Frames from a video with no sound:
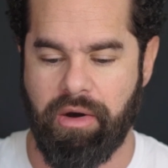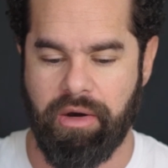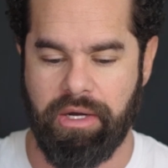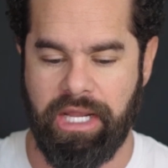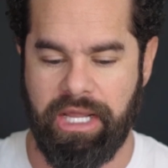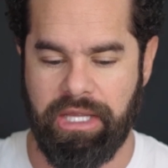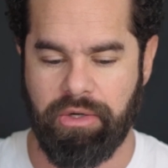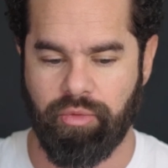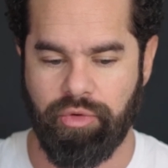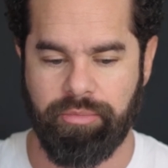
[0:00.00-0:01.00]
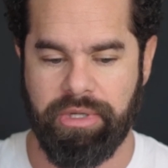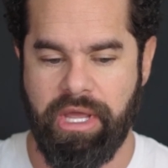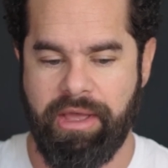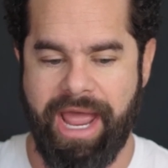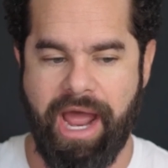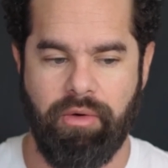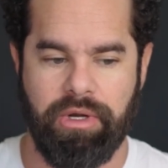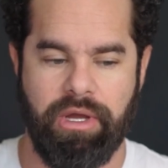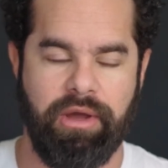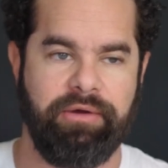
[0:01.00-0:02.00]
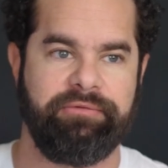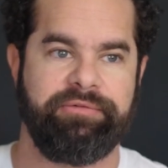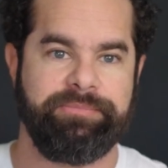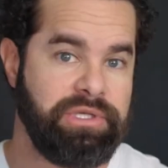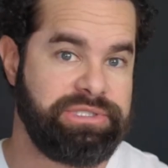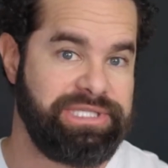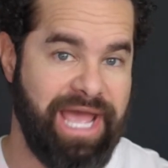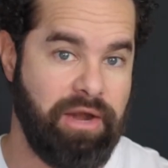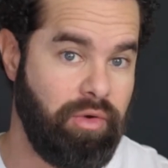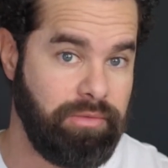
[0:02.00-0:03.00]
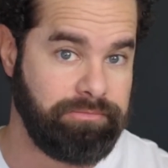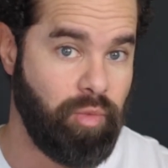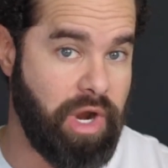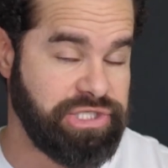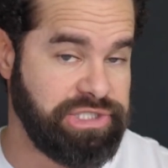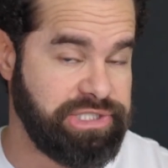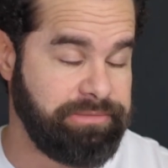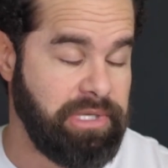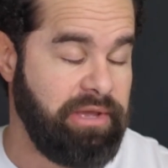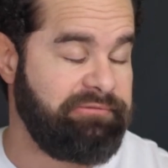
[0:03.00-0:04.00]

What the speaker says: are a group out of Seattle, Washington.